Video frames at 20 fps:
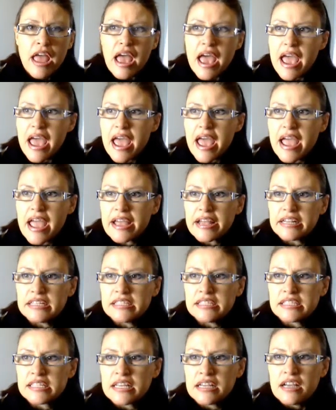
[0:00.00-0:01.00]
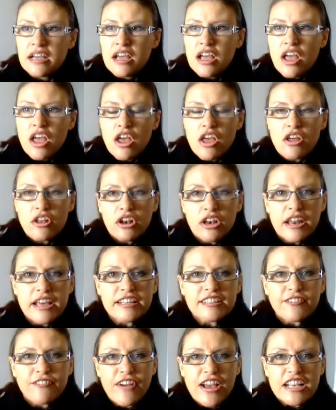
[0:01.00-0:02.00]
And
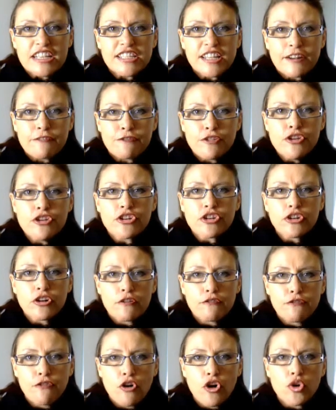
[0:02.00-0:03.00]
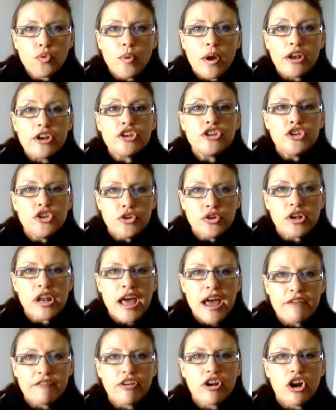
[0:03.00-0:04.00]
let's face it, if you could afford one, you'd
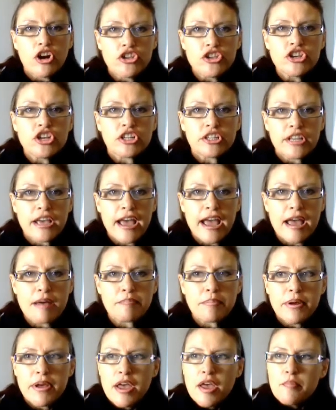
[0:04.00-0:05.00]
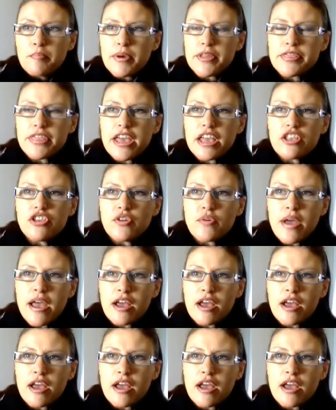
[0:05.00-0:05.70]
have it on your tap. But then